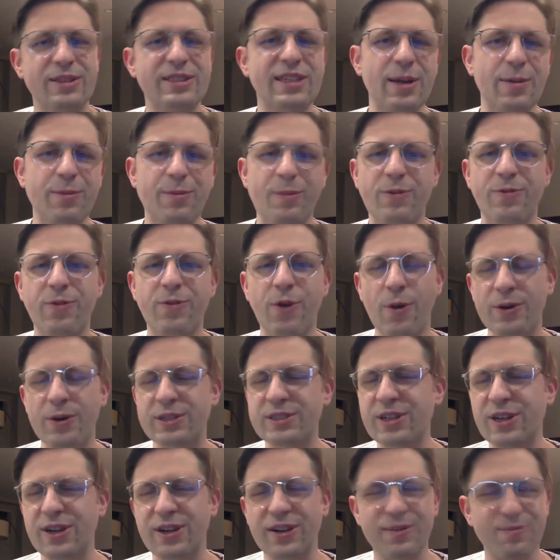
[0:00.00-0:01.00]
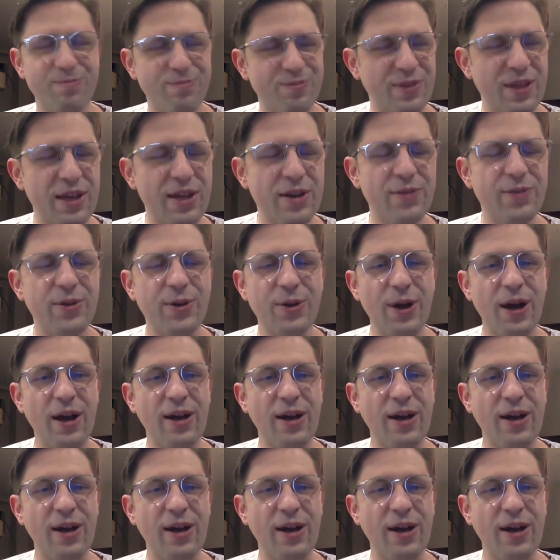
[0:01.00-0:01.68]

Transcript: said before we started the interview,